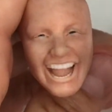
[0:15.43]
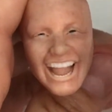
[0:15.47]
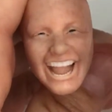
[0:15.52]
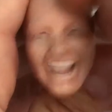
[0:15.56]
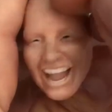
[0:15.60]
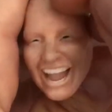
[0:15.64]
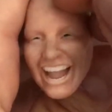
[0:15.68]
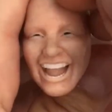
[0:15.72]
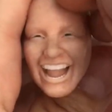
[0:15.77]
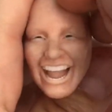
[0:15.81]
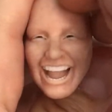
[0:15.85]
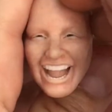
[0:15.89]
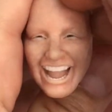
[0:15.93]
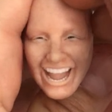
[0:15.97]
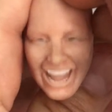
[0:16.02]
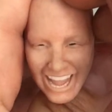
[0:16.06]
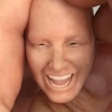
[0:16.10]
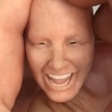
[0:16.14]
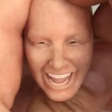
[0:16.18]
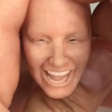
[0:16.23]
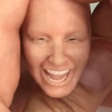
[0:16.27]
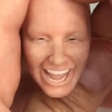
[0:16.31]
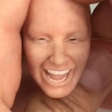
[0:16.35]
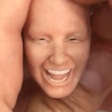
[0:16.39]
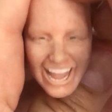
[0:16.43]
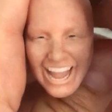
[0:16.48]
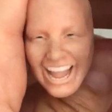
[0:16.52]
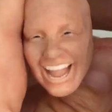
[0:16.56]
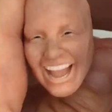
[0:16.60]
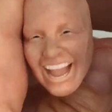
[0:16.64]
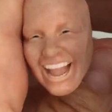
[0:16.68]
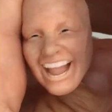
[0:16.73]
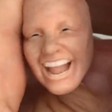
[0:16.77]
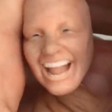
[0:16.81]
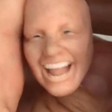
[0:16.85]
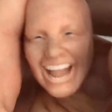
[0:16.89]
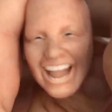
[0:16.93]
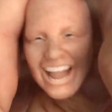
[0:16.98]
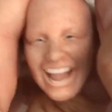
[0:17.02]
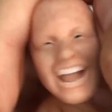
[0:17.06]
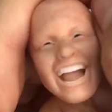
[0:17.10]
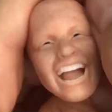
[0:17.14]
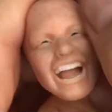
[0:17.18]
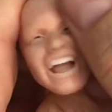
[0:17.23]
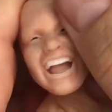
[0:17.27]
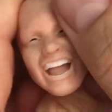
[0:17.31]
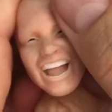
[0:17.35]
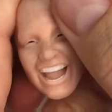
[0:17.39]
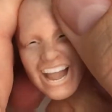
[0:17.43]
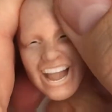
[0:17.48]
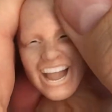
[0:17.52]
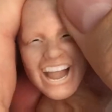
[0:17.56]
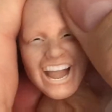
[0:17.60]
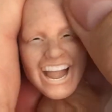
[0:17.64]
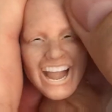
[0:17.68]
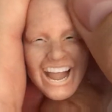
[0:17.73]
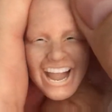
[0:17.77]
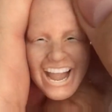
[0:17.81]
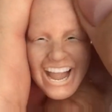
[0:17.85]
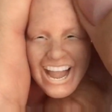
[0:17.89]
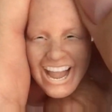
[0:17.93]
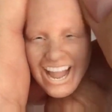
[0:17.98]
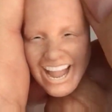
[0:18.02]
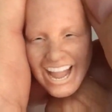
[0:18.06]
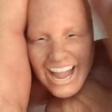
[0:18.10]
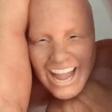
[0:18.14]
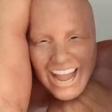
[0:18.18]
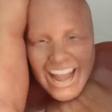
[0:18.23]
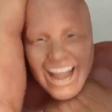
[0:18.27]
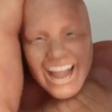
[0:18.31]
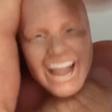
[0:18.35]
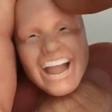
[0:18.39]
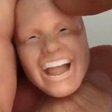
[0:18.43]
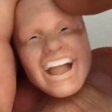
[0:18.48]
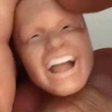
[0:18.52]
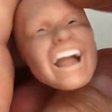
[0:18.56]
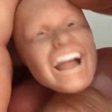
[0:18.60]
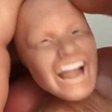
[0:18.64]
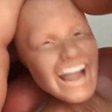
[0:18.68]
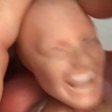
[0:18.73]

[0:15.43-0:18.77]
face expression number 1, that is laughing. You can